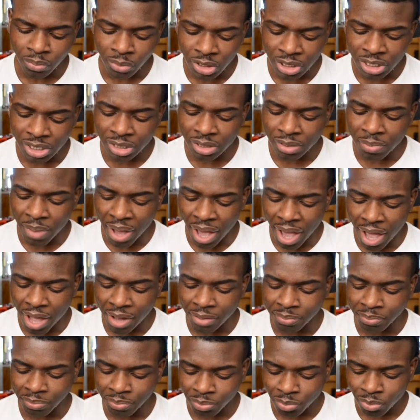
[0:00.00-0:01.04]
This isn't
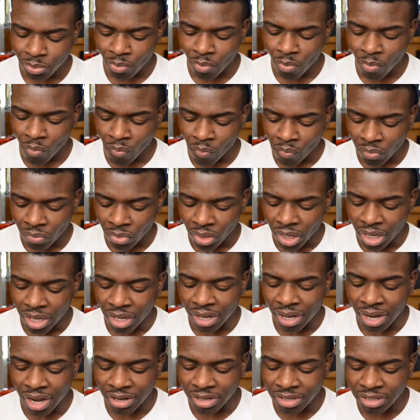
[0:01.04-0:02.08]
bad.
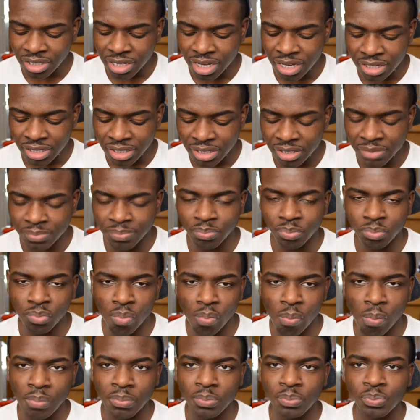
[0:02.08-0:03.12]
It kind of tastes
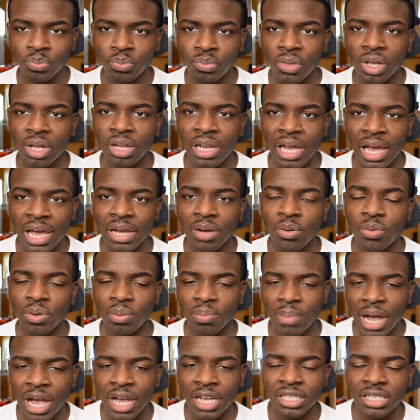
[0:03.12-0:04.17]
like
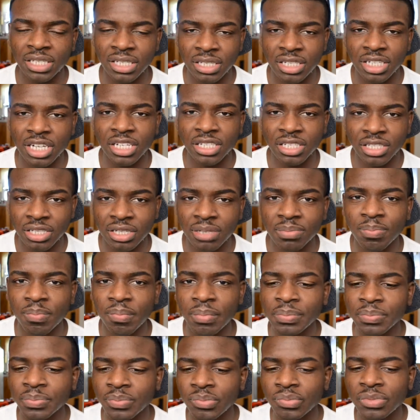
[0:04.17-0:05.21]
I suggested
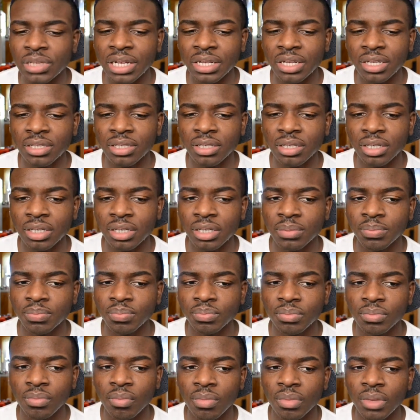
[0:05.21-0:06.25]
that they took
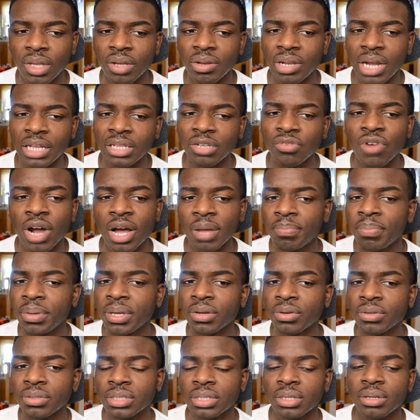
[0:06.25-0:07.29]
not the rotten
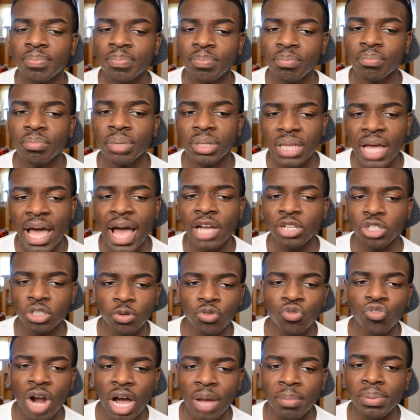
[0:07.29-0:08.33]
peels, but the
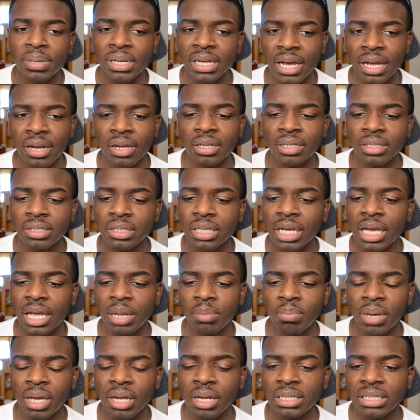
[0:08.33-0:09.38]
actual rotten bananas
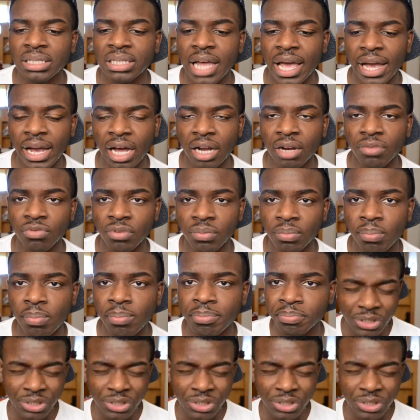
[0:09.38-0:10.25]
and made a snack out of them.